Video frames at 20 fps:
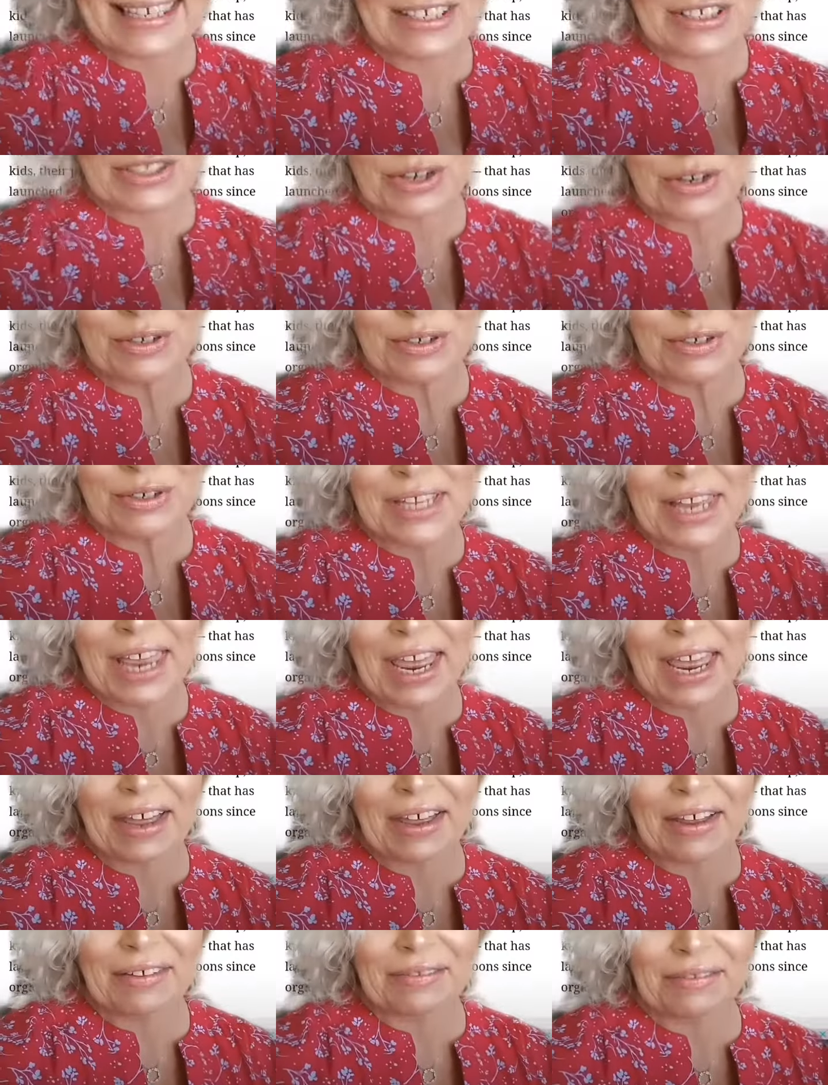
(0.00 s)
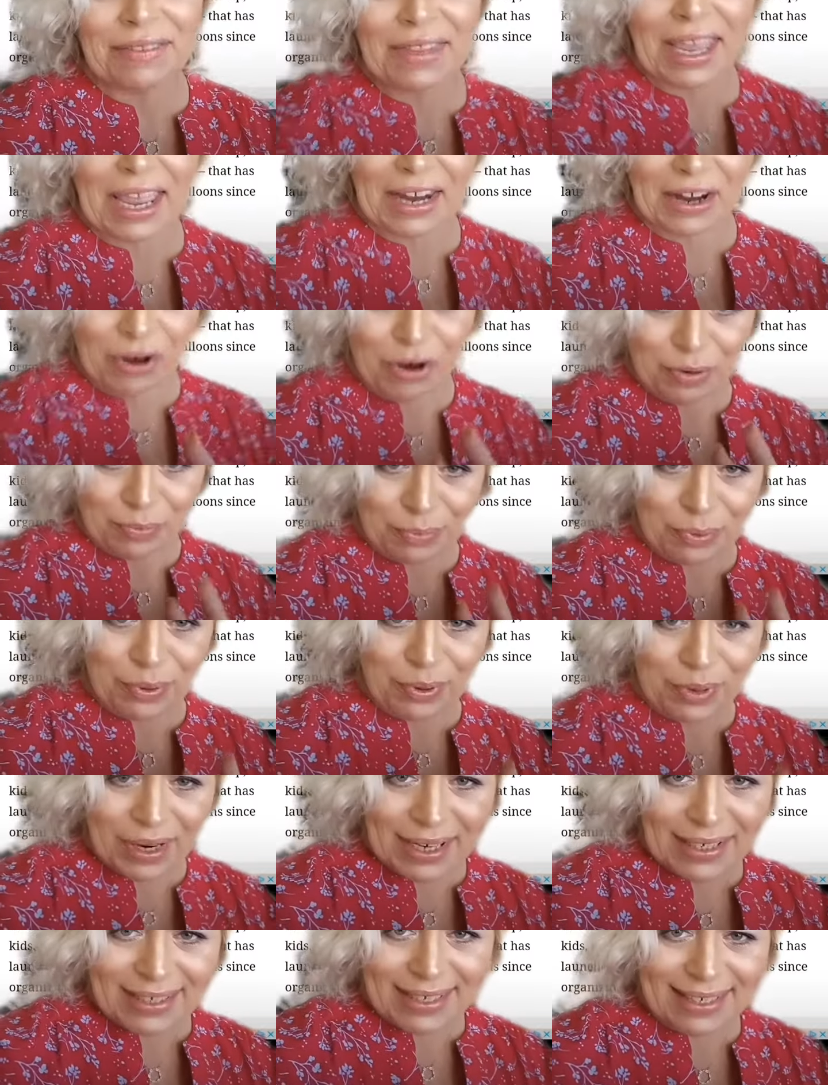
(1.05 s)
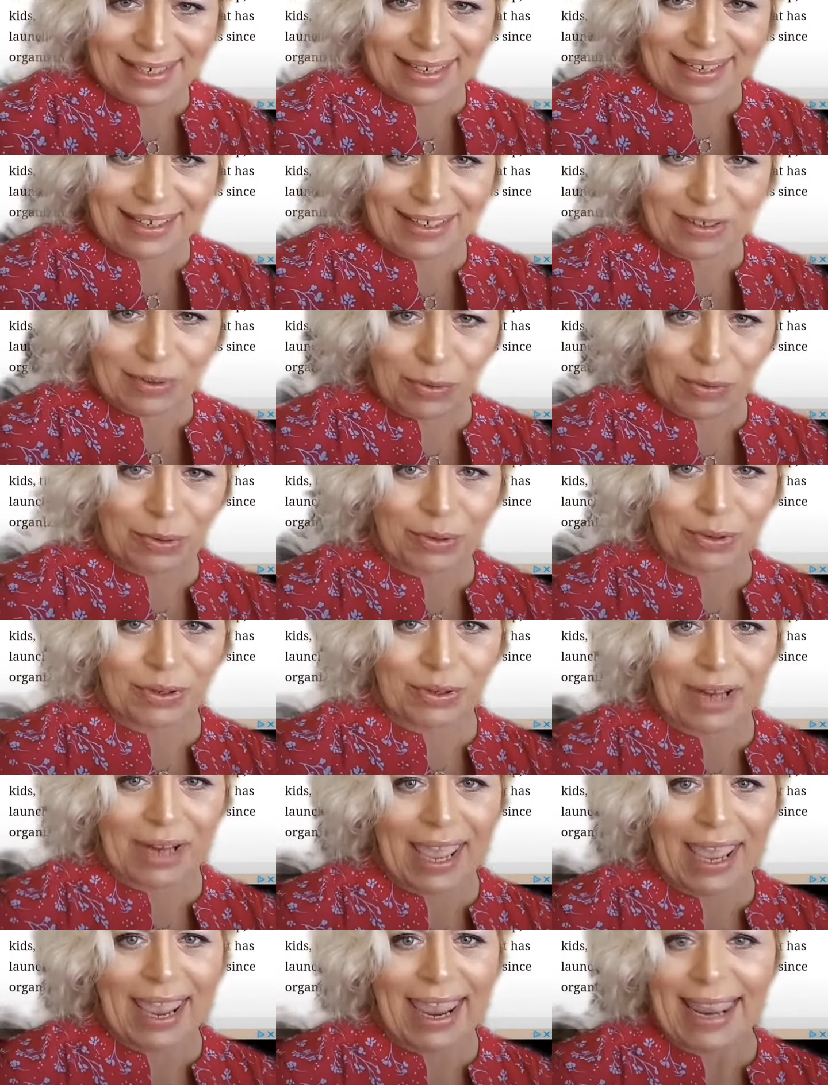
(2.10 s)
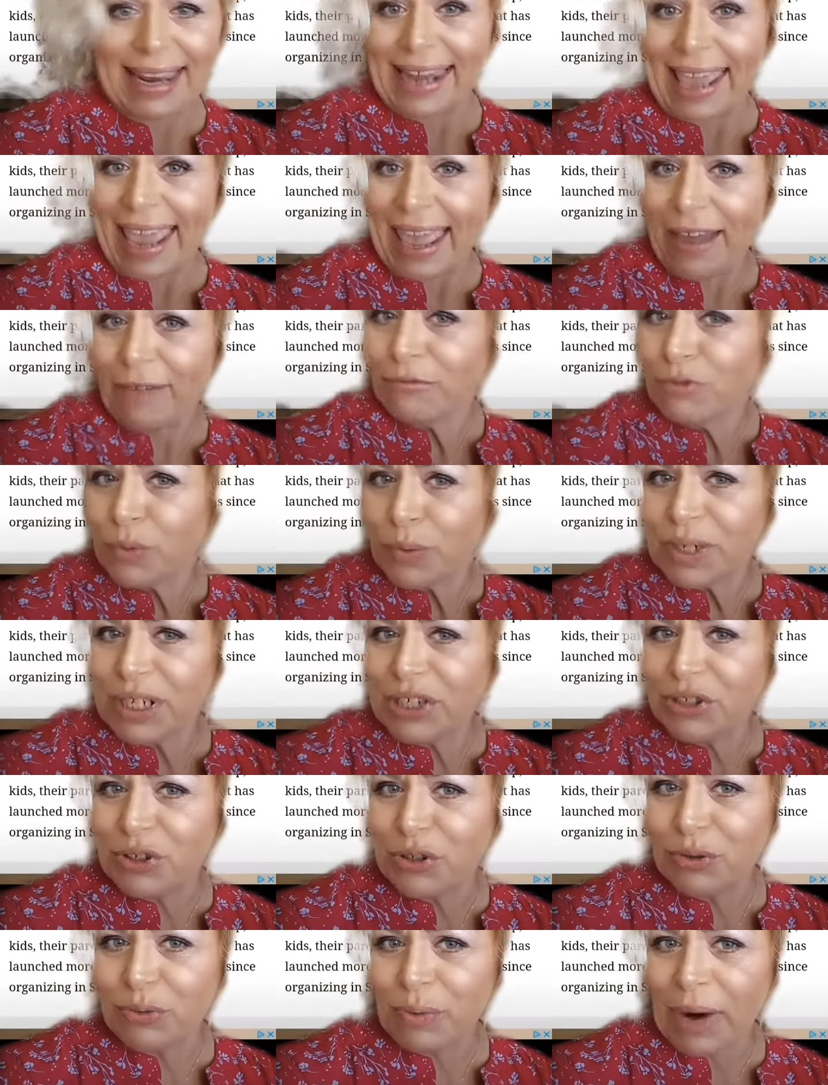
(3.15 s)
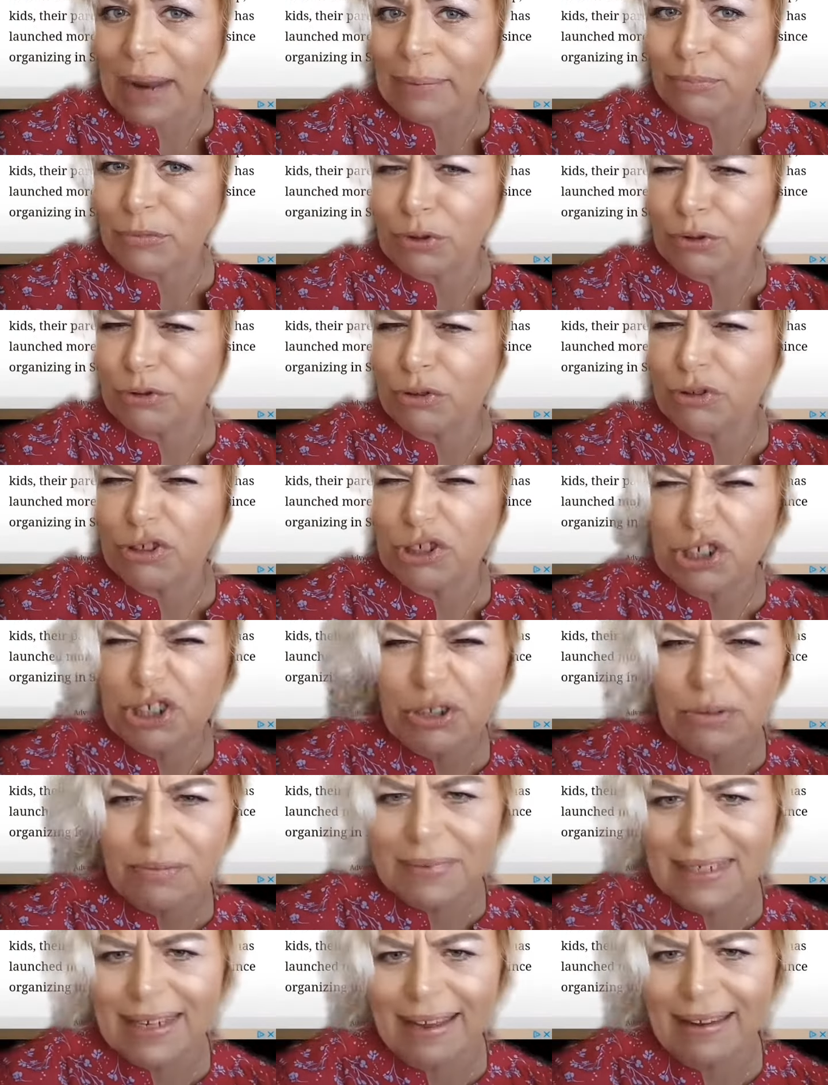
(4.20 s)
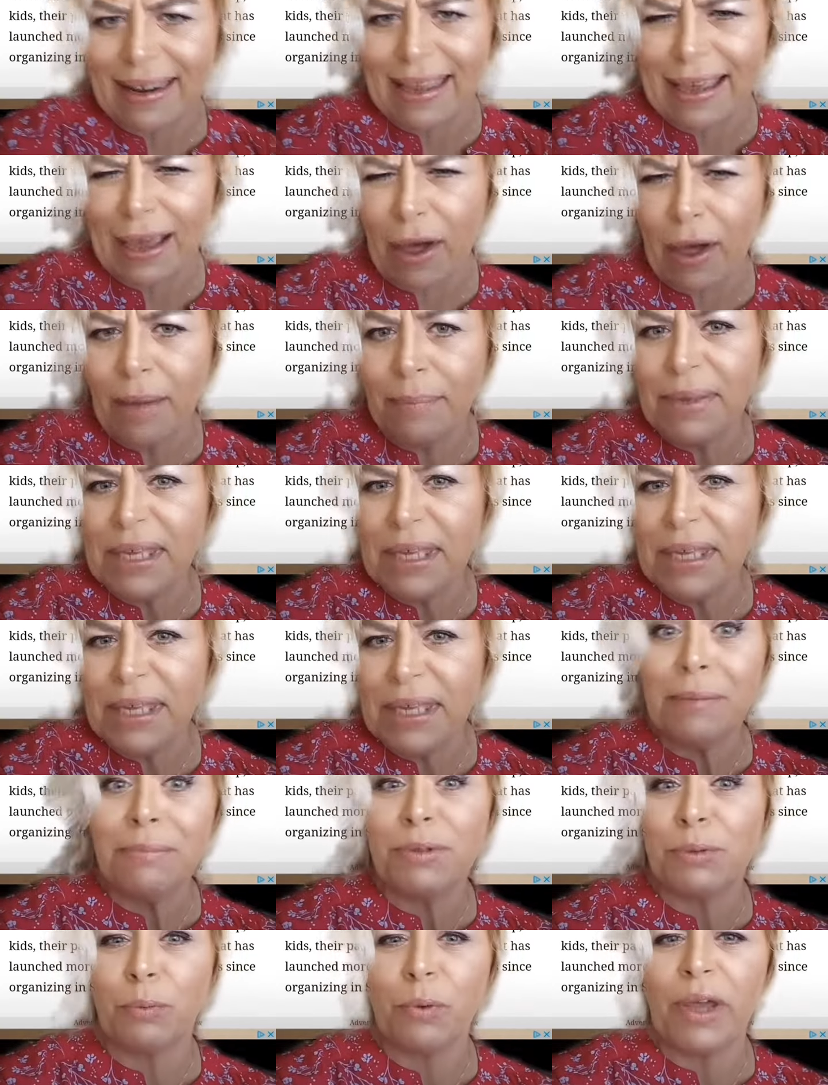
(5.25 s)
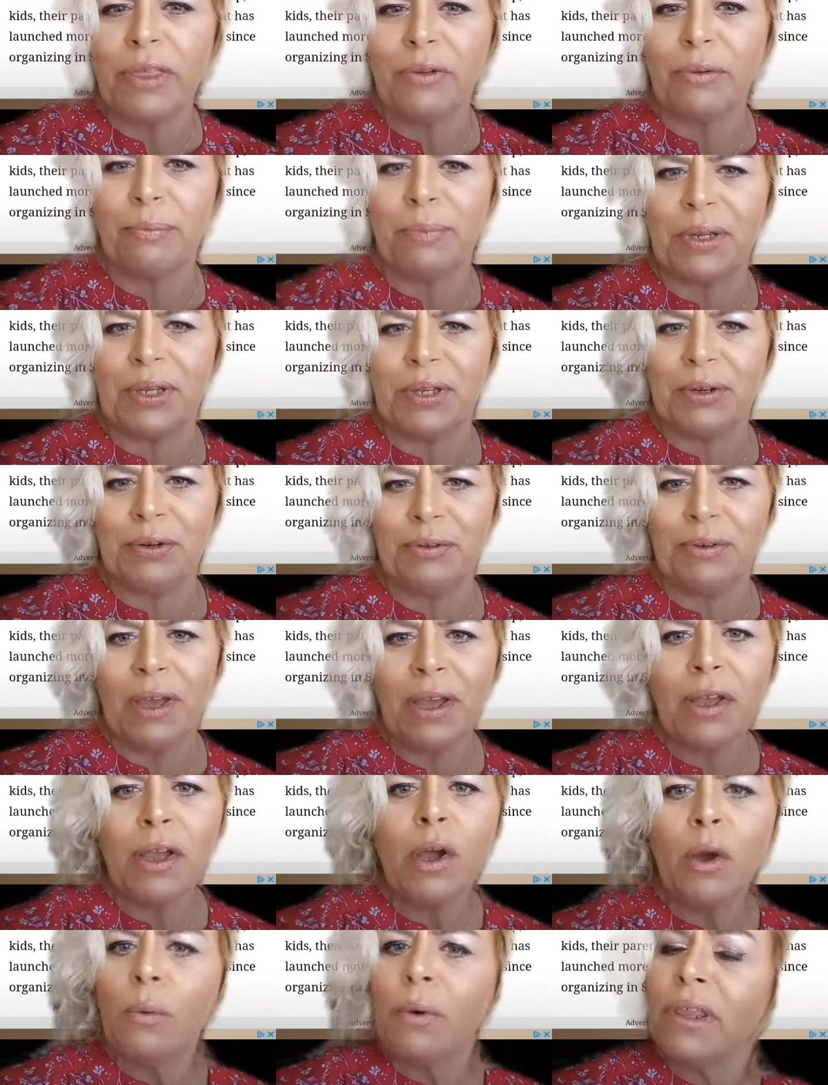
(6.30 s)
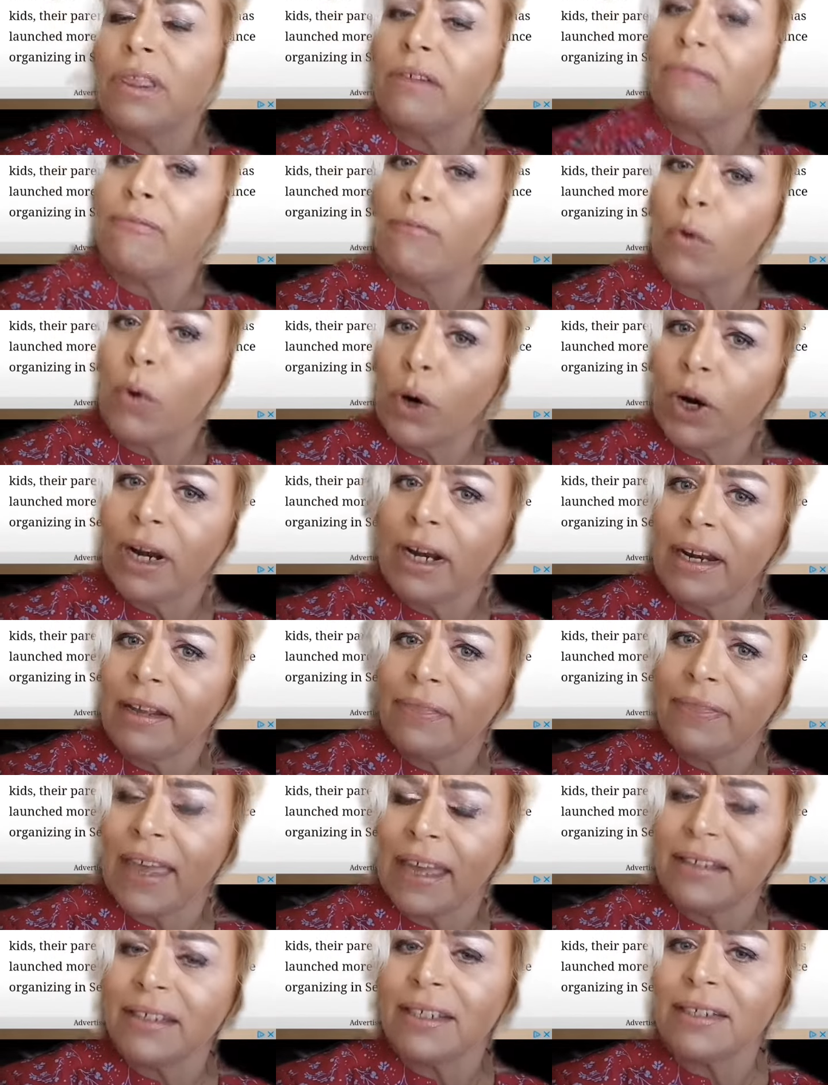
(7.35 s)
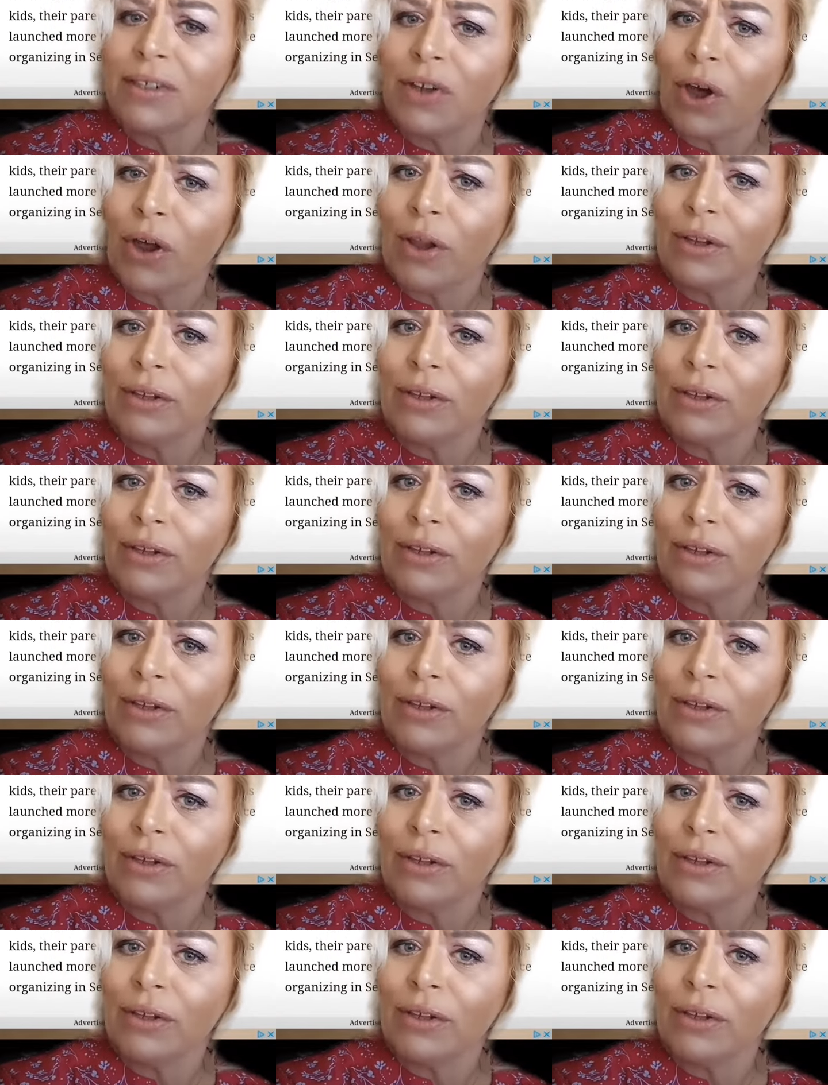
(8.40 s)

It turns out that our president ordered an F-22 Raptor to shoot down a Hobby Club's weather balloon with a $400,000